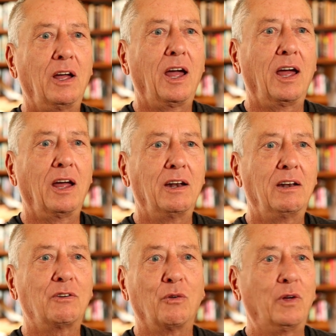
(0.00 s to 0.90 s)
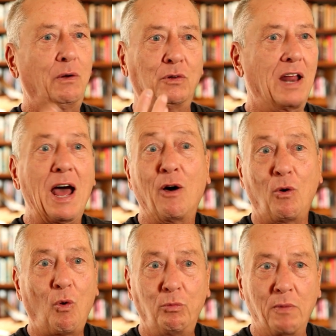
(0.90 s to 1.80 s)
And so he was now an
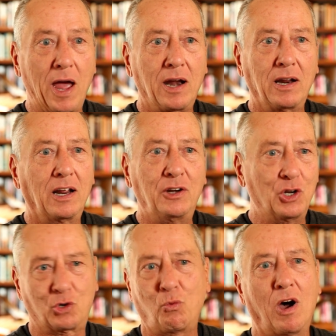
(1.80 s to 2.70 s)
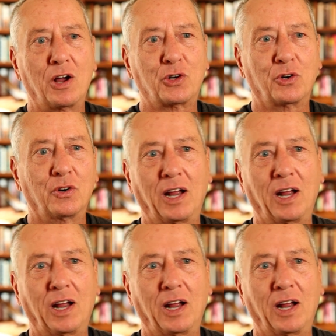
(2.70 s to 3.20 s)
old man and a dishwasher